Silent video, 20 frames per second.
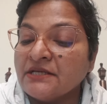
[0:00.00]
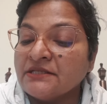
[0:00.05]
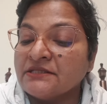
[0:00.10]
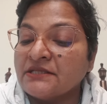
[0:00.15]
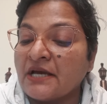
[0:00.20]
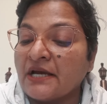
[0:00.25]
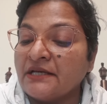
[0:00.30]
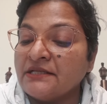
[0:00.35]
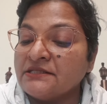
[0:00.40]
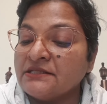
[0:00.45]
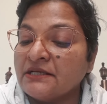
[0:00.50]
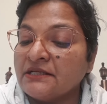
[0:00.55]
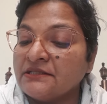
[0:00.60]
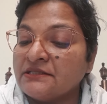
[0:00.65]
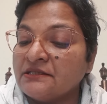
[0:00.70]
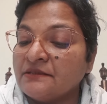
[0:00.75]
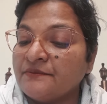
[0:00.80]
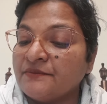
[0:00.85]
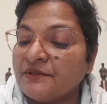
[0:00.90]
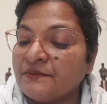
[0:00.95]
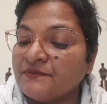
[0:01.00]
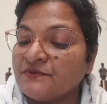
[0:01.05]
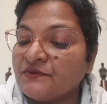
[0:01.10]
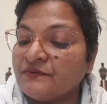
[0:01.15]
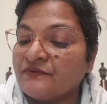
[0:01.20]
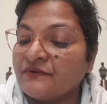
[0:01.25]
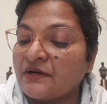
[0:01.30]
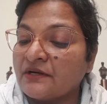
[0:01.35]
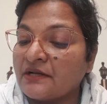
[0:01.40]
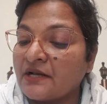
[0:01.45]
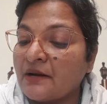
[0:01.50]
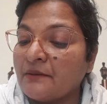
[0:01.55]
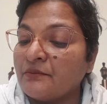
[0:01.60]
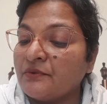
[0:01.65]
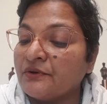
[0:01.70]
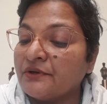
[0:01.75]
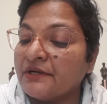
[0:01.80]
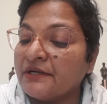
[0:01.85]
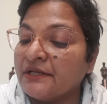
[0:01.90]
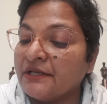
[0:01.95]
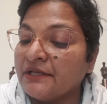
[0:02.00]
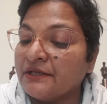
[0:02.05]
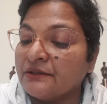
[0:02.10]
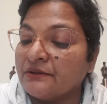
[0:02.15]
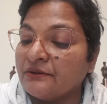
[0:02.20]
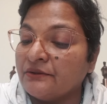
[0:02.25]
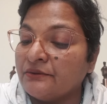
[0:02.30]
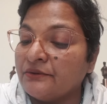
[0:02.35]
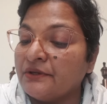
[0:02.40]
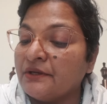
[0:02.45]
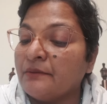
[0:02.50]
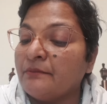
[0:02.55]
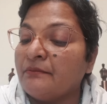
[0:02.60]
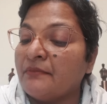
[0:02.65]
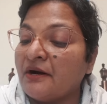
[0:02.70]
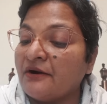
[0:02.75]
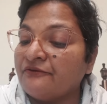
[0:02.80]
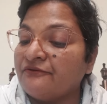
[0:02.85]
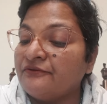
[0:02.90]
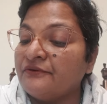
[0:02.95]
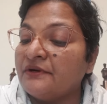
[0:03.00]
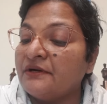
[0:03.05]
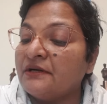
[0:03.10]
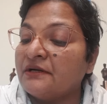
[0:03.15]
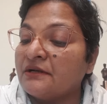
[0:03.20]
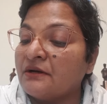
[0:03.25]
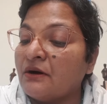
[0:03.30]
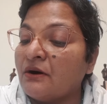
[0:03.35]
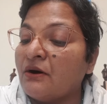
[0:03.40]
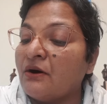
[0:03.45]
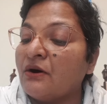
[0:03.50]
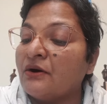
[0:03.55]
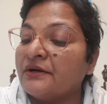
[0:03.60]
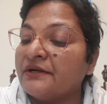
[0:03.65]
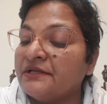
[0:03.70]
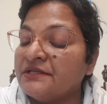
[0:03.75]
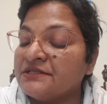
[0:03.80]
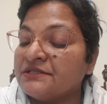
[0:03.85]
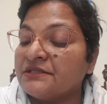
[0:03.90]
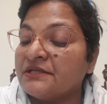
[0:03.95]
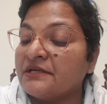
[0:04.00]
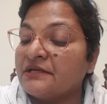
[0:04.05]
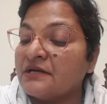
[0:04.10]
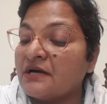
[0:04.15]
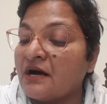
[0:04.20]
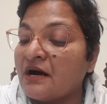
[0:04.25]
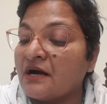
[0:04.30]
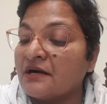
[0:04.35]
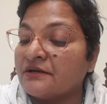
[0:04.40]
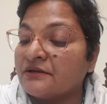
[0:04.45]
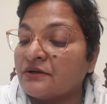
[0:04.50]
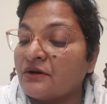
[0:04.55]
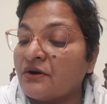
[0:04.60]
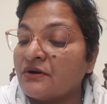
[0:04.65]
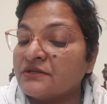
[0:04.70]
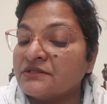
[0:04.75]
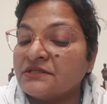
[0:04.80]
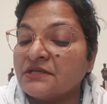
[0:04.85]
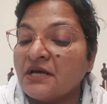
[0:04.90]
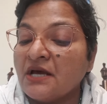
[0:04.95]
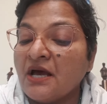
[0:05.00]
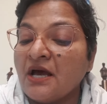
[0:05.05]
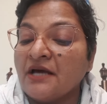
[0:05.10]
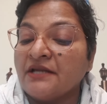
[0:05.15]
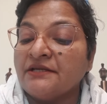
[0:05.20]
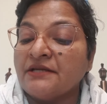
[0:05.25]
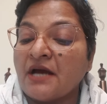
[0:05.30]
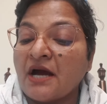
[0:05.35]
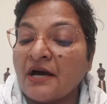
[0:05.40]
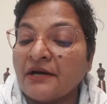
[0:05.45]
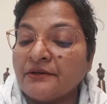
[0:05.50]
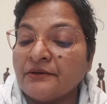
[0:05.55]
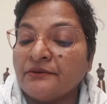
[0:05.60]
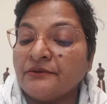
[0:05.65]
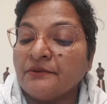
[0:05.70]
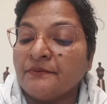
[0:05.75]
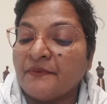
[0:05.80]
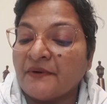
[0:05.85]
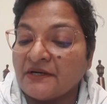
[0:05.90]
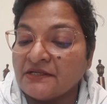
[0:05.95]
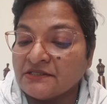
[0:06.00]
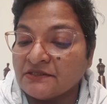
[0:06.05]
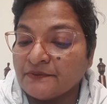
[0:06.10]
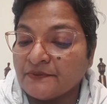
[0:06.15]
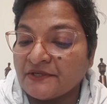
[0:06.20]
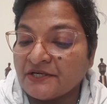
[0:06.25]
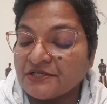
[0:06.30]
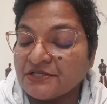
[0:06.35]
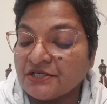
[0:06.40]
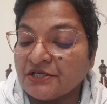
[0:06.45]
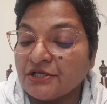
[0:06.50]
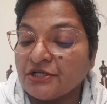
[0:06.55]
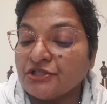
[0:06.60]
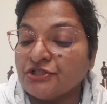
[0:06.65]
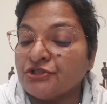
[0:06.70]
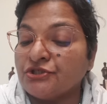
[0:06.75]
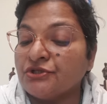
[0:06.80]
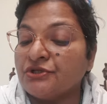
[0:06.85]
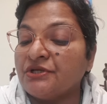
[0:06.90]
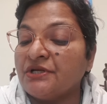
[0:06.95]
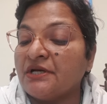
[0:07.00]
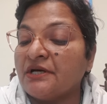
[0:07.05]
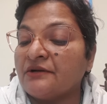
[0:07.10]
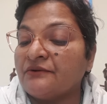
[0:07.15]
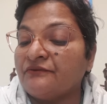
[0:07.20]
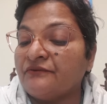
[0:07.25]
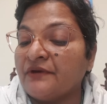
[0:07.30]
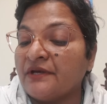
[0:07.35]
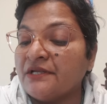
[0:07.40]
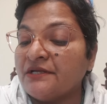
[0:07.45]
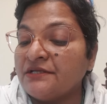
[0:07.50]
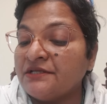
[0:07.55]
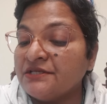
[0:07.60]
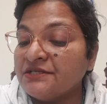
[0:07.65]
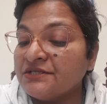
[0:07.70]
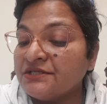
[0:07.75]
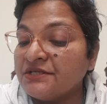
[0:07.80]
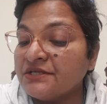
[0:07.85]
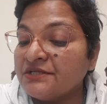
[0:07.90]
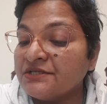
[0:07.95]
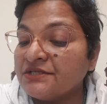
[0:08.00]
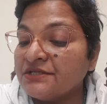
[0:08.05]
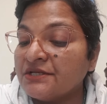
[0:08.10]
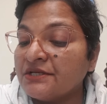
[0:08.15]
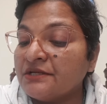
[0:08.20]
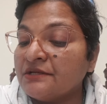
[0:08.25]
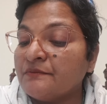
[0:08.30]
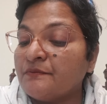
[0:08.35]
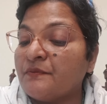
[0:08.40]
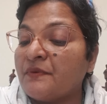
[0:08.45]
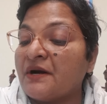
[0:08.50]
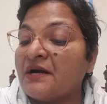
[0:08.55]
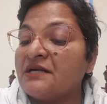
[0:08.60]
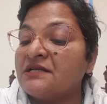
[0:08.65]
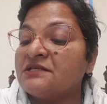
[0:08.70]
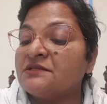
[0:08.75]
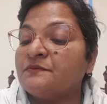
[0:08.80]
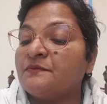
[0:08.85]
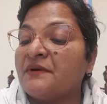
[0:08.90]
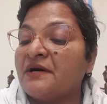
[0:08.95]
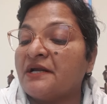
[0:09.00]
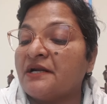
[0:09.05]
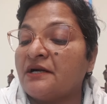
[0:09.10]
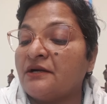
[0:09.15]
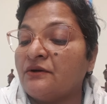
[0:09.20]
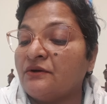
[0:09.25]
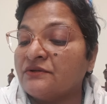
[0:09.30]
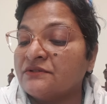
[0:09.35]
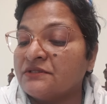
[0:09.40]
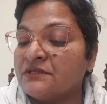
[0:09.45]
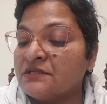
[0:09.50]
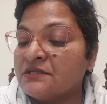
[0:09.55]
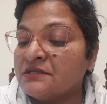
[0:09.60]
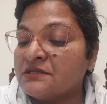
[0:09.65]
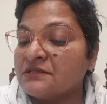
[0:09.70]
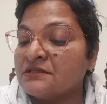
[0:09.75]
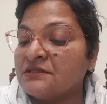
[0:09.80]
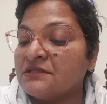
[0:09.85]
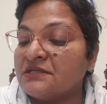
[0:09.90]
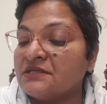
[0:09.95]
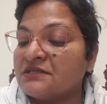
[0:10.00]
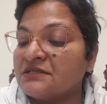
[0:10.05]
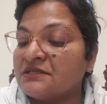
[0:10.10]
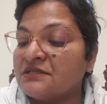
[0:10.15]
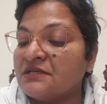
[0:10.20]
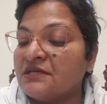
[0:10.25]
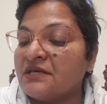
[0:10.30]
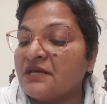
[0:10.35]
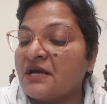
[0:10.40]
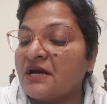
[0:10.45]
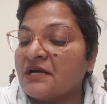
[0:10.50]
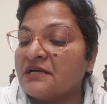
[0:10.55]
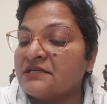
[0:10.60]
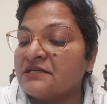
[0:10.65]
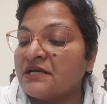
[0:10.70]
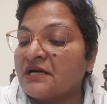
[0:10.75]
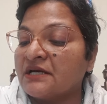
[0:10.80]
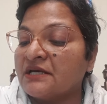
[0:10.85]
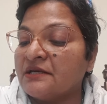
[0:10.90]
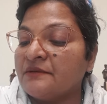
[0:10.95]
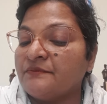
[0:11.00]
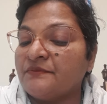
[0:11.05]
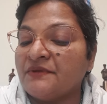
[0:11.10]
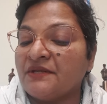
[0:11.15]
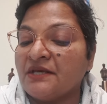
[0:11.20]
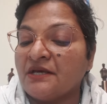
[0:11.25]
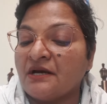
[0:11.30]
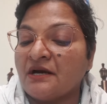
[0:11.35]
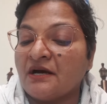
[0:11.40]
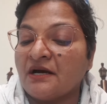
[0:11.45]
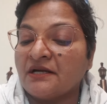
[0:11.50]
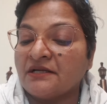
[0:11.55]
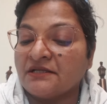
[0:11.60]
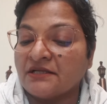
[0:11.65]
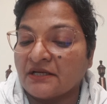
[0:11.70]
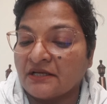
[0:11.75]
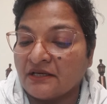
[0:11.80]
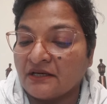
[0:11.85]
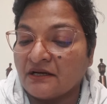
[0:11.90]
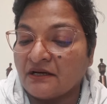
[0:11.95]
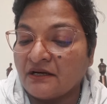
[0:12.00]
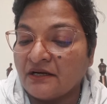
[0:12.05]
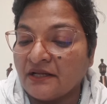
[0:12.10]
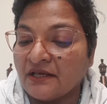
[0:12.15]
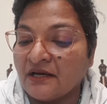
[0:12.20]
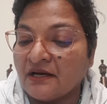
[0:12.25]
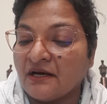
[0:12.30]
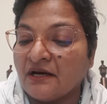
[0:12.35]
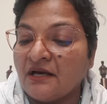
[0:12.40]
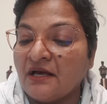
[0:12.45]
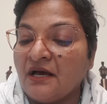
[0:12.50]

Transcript: Signs and symptoms of tamponade include muffled or distant heart tones, narrowed pulse pressure, jugular vein distension, pulse paradoxus, dyspnea, tachypnea, and tachycardia.